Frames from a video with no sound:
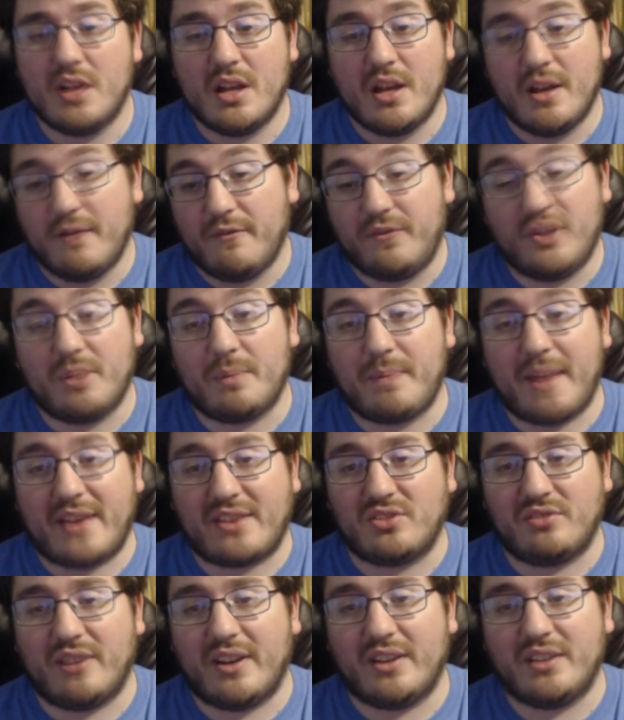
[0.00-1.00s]
Philip actually
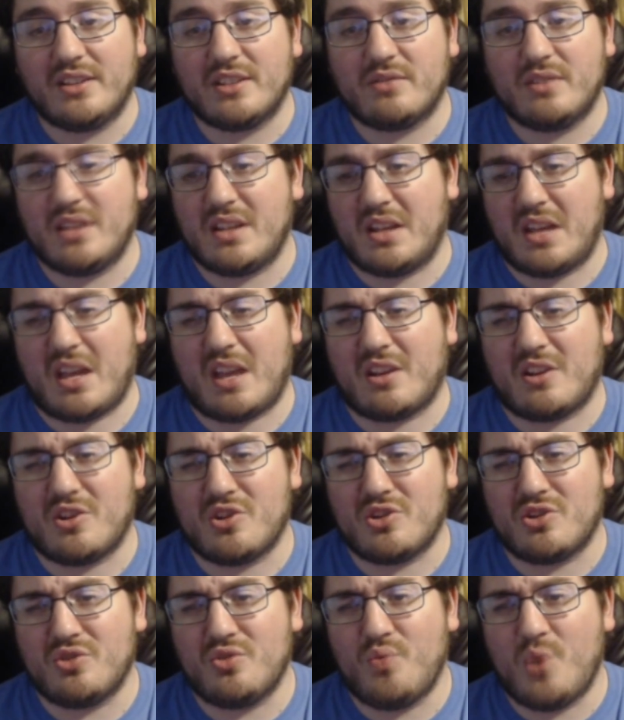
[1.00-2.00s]
found this one. He's like, "Hey,
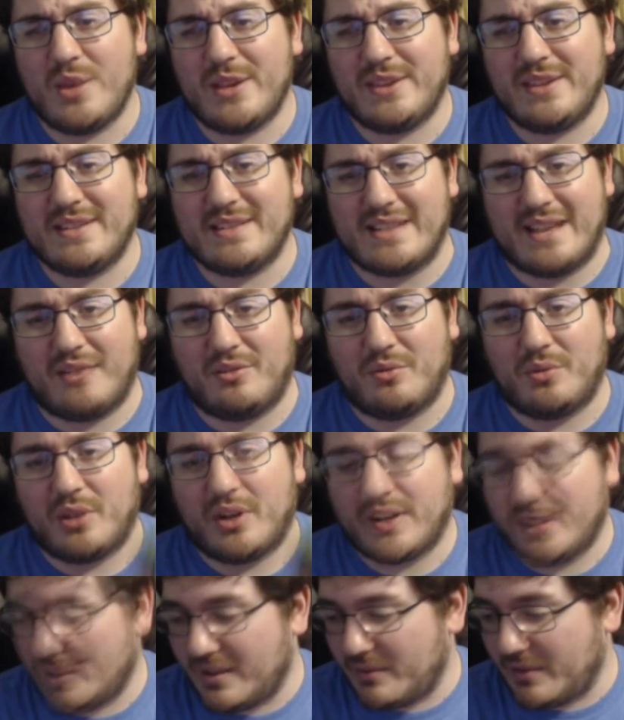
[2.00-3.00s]
you want this?" I don't want
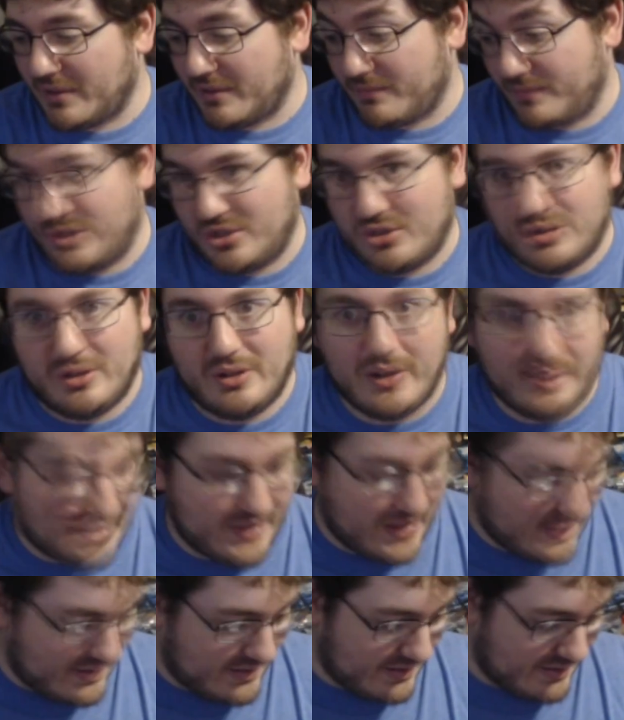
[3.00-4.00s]
it. I'm like, "Sure, I'll
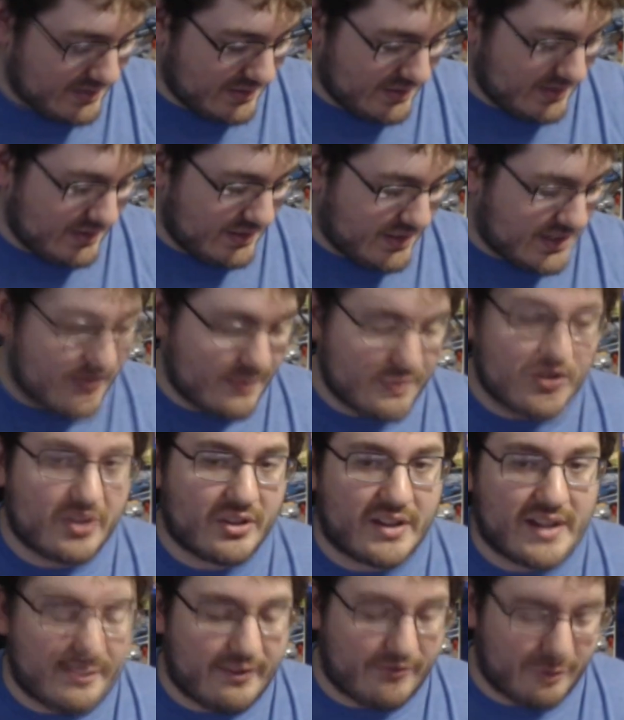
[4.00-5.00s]
take it." Because he was looking
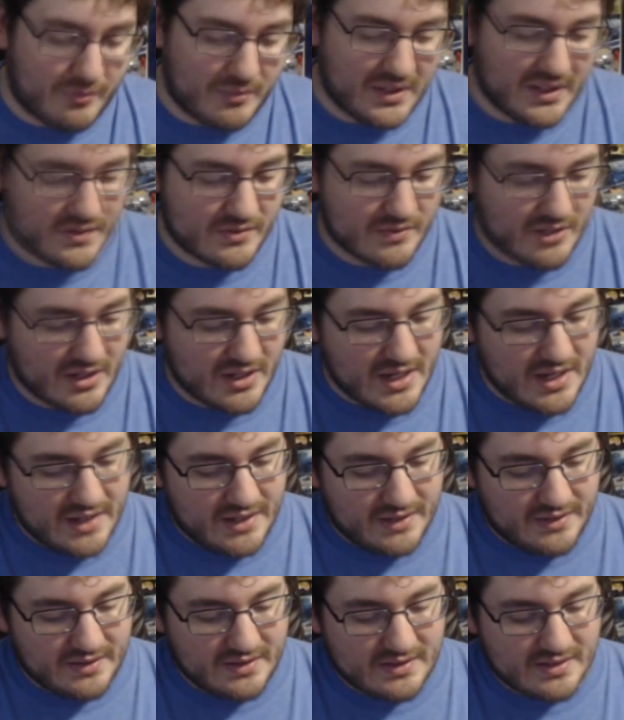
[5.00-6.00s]
out for me as well.
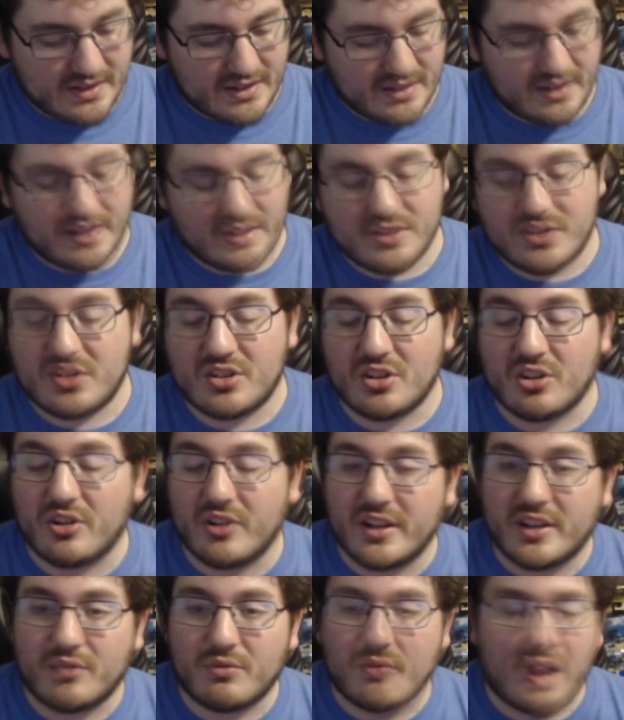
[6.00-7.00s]
This
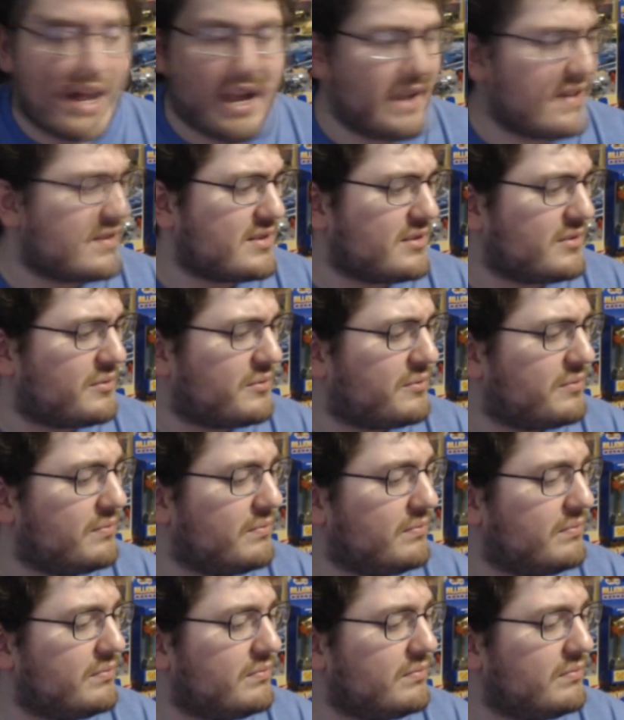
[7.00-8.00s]
Azuric Rise of
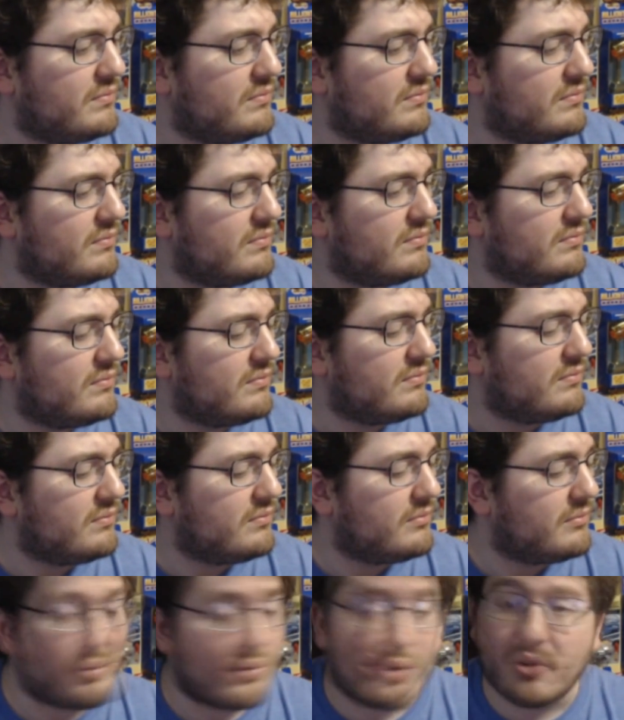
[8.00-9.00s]

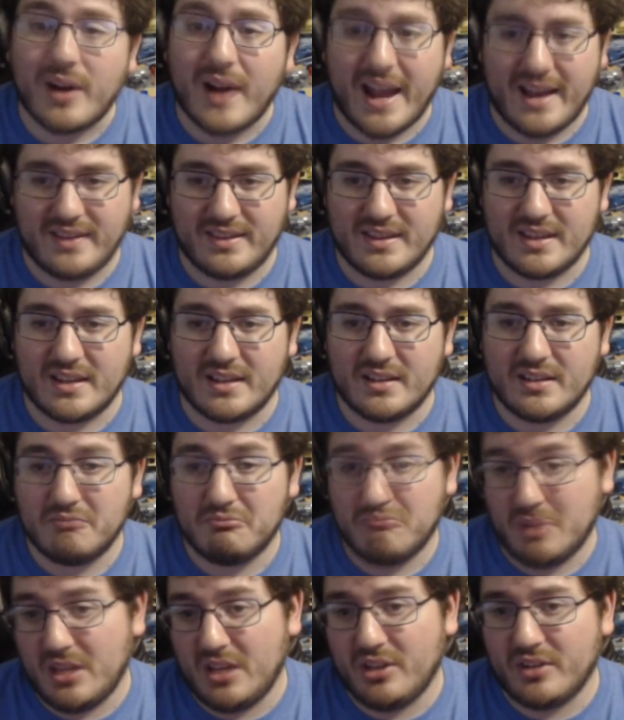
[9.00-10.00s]
Parathia.
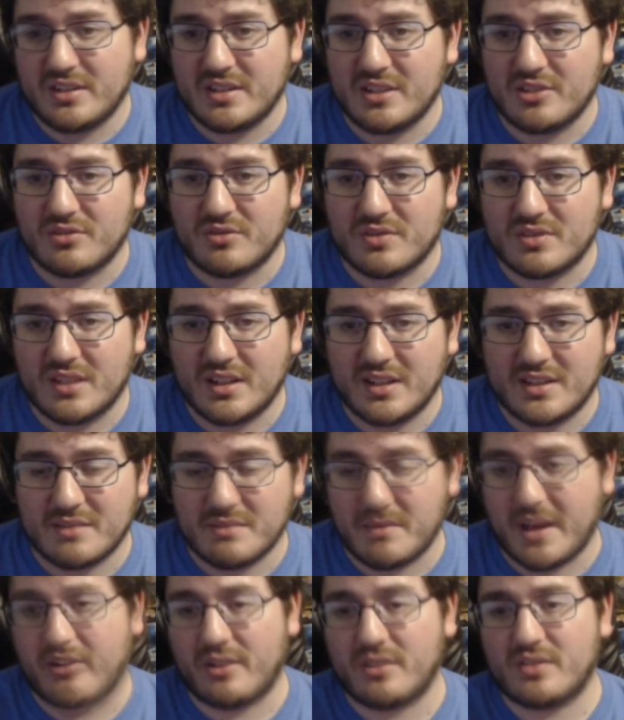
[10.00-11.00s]
It looks interesting. It's a
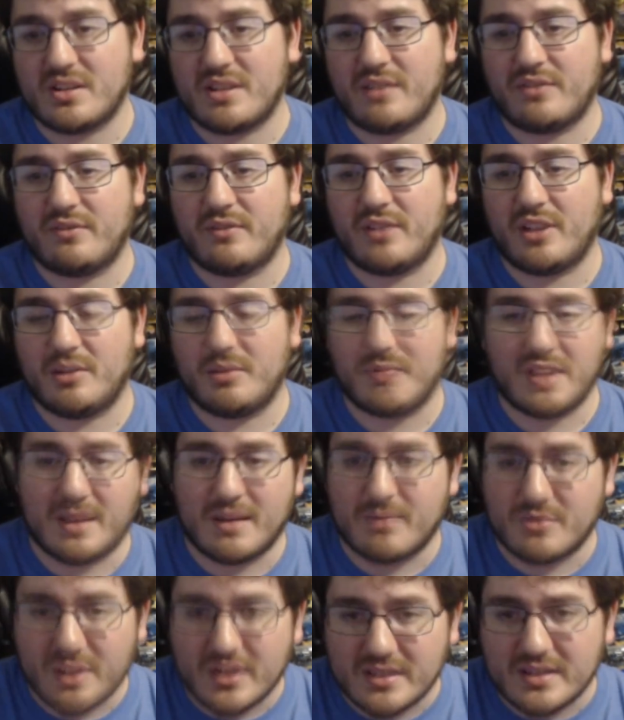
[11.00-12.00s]
Microsoft-developed game,
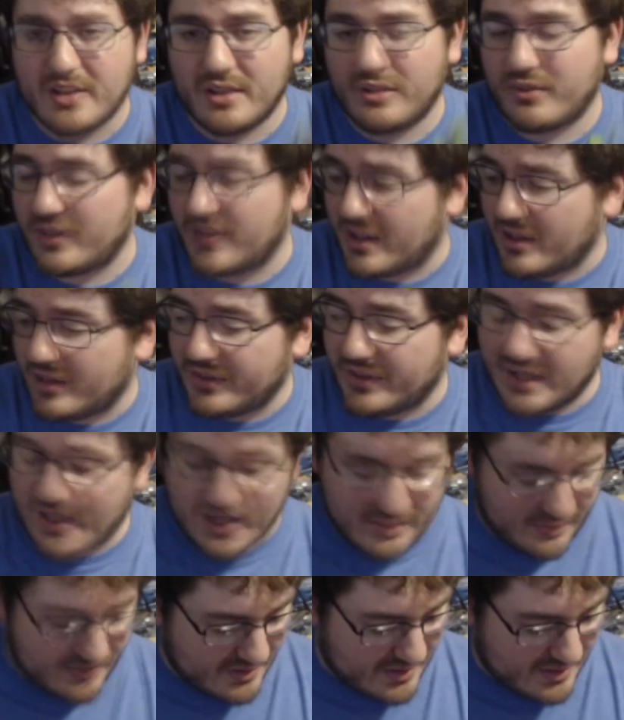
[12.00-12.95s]
so that's another thing altogether.